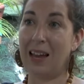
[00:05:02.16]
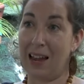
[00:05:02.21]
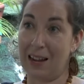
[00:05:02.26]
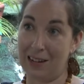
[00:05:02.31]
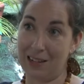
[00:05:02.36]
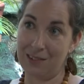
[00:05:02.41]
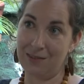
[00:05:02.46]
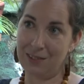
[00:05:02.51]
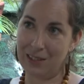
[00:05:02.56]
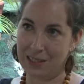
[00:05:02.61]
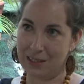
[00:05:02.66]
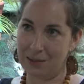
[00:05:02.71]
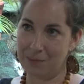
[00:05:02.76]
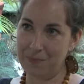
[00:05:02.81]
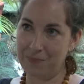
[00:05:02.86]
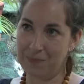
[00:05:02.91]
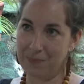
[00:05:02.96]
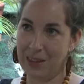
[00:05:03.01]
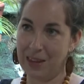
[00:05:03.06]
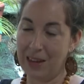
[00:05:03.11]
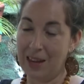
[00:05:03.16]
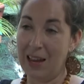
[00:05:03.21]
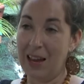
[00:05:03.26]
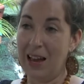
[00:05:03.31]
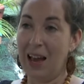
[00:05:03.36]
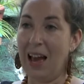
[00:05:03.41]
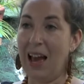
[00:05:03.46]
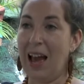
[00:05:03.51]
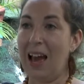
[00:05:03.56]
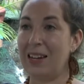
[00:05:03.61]
activism.
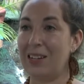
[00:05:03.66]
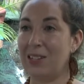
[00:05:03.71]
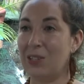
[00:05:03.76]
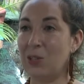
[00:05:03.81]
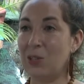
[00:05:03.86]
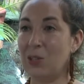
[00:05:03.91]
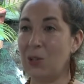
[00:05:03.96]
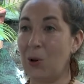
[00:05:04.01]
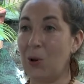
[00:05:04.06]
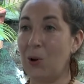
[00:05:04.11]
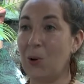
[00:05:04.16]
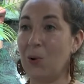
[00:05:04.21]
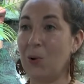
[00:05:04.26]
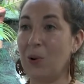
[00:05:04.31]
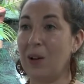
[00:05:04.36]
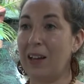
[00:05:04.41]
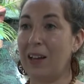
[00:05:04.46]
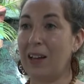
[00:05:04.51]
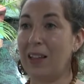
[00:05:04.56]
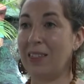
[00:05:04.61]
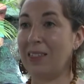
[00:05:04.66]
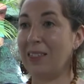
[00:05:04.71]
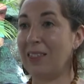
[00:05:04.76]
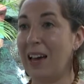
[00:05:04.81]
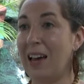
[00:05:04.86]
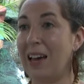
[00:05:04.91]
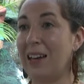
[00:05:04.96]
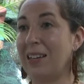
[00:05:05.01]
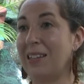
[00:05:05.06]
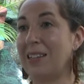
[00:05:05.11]
And so
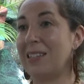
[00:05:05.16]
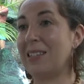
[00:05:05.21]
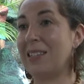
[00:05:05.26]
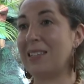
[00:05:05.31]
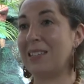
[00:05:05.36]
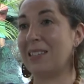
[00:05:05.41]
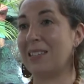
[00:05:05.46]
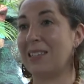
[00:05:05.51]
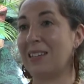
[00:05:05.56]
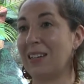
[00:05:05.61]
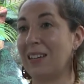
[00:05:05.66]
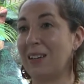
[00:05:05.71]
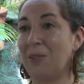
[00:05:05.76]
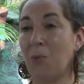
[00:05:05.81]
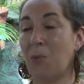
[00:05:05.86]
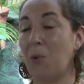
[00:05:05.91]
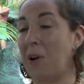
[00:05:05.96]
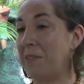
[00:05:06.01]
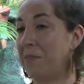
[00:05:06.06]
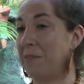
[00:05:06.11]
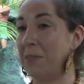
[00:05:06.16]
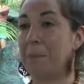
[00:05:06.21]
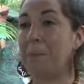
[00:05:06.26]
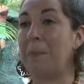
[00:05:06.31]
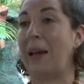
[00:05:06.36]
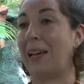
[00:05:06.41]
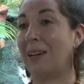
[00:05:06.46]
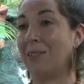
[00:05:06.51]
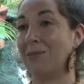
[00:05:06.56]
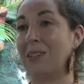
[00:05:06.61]
that is one of the
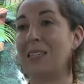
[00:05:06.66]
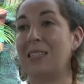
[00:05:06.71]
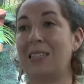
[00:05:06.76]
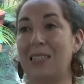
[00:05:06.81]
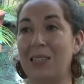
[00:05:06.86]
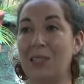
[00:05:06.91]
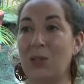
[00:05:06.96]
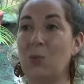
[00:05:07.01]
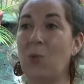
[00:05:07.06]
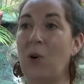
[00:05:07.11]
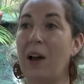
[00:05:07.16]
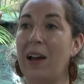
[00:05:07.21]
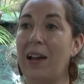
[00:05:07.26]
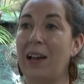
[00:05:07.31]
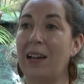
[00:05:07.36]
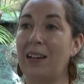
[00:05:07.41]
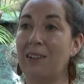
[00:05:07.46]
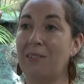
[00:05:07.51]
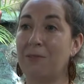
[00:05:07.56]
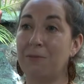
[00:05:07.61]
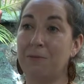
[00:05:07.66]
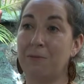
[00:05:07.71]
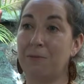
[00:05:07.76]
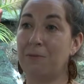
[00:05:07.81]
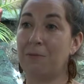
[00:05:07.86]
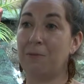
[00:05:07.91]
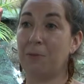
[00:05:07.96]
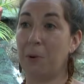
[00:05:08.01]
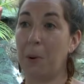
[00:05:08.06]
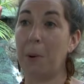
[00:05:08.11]
main reasons why,
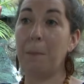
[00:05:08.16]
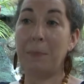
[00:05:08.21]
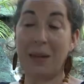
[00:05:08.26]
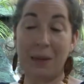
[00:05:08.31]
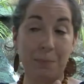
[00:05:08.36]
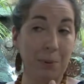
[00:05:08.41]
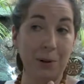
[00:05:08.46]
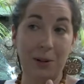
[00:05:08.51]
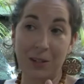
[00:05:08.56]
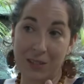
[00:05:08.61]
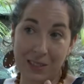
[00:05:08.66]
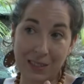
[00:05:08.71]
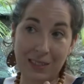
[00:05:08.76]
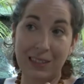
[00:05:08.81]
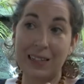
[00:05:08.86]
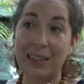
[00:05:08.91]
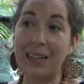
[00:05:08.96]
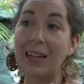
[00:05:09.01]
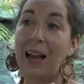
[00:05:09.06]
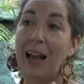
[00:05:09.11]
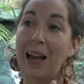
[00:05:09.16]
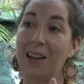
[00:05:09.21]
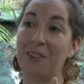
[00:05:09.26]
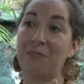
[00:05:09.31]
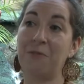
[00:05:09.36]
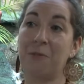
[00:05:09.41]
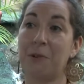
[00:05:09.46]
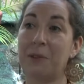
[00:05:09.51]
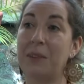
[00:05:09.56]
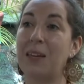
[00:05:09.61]
for me personally and
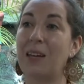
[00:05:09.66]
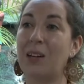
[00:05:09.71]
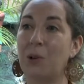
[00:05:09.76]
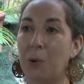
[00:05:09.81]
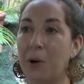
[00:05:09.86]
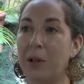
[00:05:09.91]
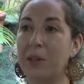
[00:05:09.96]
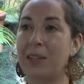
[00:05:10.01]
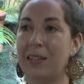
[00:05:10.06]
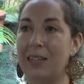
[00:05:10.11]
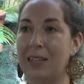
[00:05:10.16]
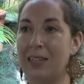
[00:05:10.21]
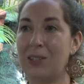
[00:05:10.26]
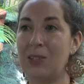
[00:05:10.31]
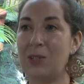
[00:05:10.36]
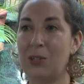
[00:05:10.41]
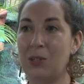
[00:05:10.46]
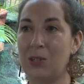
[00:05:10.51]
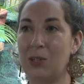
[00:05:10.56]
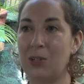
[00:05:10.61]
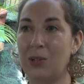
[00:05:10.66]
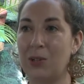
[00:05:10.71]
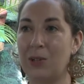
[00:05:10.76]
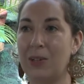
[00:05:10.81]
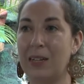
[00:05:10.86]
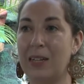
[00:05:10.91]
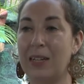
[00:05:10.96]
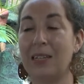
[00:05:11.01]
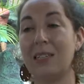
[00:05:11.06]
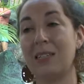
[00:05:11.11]
for the Equality Institute,
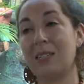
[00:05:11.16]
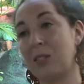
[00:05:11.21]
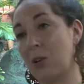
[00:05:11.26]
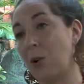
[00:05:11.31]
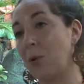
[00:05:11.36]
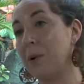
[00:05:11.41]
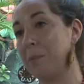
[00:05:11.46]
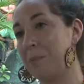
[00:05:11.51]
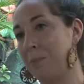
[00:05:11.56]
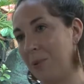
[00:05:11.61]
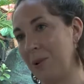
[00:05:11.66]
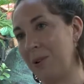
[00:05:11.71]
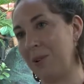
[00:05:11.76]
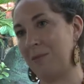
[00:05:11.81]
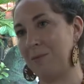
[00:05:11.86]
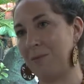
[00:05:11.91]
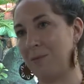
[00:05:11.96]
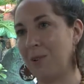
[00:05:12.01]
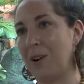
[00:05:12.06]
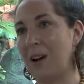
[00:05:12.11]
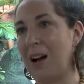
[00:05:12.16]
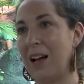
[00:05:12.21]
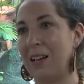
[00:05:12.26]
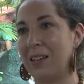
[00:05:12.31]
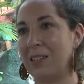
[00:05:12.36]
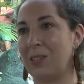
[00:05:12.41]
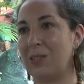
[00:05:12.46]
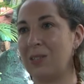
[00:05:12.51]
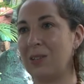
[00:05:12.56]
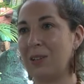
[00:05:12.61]
it is so important for
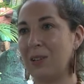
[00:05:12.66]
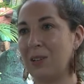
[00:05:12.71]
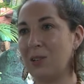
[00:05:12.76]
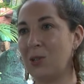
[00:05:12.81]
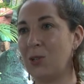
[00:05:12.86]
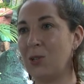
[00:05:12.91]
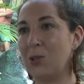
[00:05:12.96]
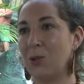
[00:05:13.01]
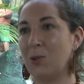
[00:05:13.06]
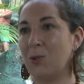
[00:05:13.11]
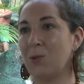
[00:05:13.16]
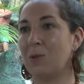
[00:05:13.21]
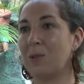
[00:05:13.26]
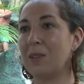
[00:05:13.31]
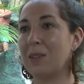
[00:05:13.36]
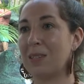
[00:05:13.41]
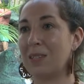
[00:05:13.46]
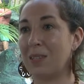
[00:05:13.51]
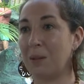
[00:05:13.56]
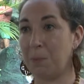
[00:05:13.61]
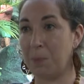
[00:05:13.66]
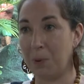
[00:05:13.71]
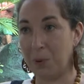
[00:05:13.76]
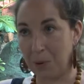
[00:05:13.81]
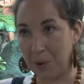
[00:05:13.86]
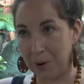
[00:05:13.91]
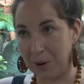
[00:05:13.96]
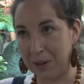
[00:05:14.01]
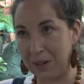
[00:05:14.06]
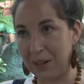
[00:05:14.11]
us to
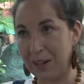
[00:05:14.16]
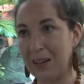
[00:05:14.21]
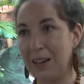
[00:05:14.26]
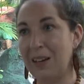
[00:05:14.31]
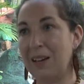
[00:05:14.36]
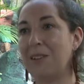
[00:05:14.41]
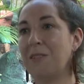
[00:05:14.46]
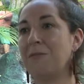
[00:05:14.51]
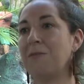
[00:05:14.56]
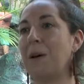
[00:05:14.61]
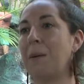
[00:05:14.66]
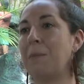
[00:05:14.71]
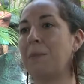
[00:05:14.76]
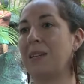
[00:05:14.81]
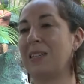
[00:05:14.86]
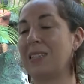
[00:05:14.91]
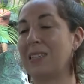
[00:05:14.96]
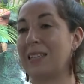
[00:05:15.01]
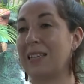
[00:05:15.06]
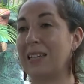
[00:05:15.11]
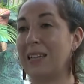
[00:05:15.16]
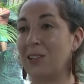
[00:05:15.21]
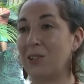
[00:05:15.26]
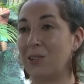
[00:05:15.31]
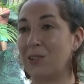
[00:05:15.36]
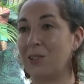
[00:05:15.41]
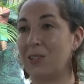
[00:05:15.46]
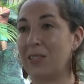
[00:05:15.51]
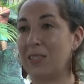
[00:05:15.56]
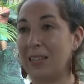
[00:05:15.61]
support feminist
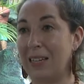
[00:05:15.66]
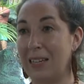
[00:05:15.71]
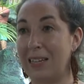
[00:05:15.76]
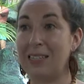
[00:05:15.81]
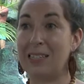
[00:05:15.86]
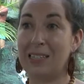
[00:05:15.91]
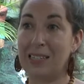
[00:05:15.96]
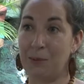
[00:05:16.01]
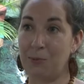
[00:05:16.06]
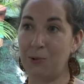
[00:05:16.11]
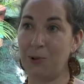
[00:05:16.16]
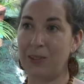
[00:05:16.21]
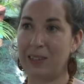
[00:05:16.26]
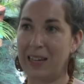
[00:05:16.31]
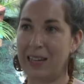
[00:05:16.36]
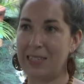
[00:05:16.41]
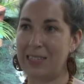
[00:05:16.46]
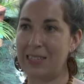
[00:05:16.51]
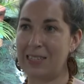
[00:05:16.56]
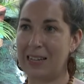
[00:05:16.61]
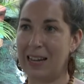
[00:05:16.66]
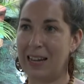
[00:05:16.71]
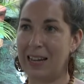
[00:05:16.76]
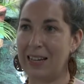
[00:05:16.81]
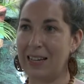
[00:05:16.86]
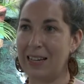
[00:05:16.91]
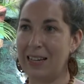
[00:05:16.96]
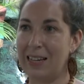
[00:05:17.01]
leaders in Timor Leste.